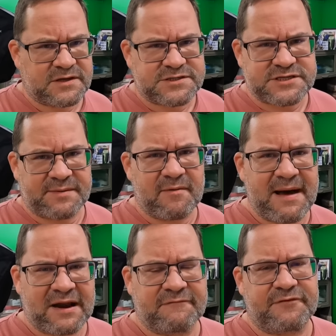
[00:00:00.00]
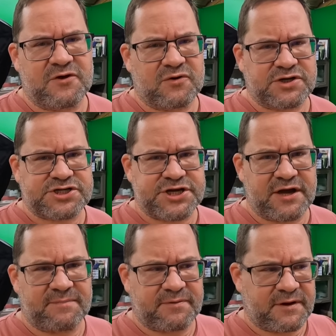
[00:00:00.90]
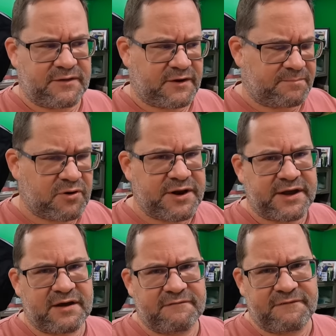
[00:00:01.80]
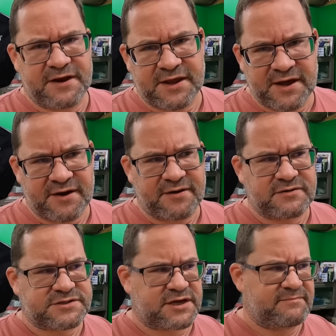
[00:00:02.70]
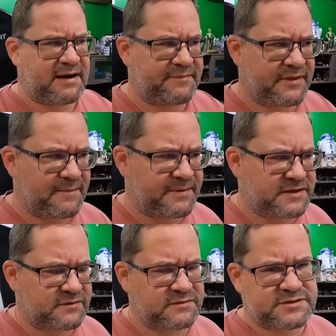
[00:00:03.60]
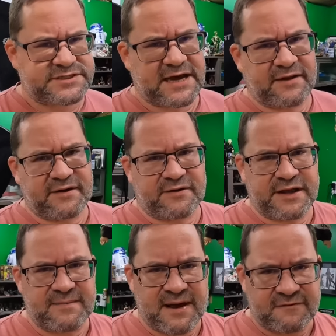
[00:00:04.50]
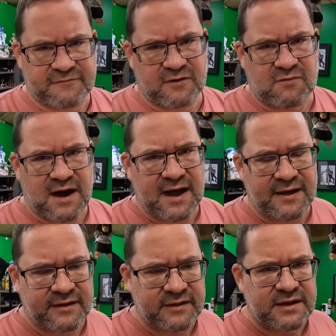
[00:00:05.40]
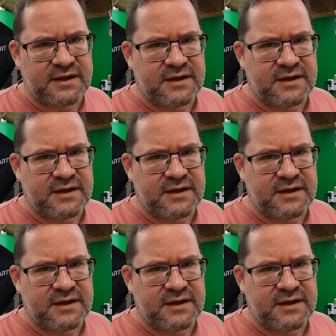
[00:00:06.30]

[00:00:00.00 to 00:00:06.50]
some amount of viewership and they're putting up videos and maybe they've been selling on eBay for a while,